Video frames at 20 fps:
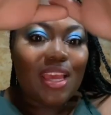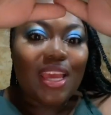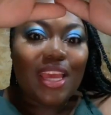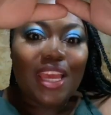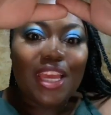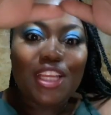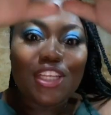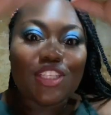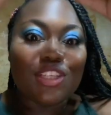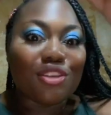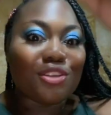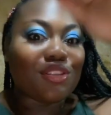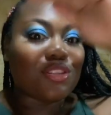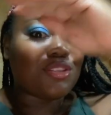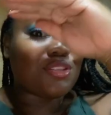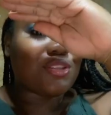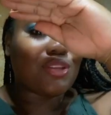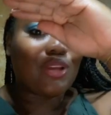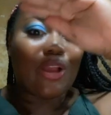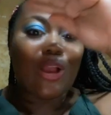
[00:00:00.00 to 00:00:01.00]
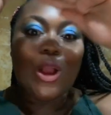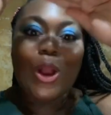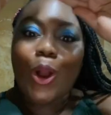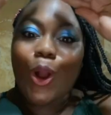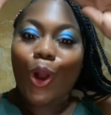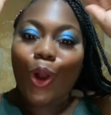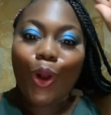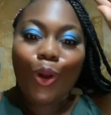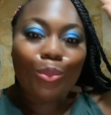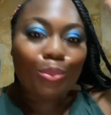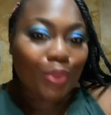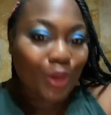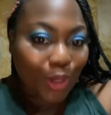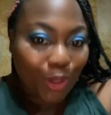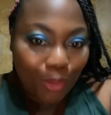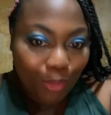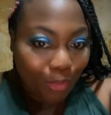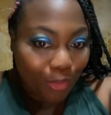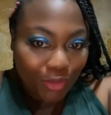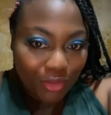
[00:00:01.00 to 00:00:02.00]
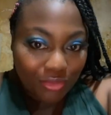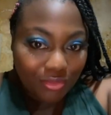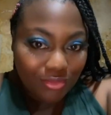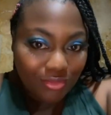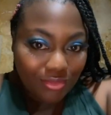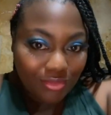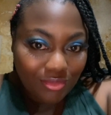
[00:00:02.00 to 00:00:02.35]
it just calmed down.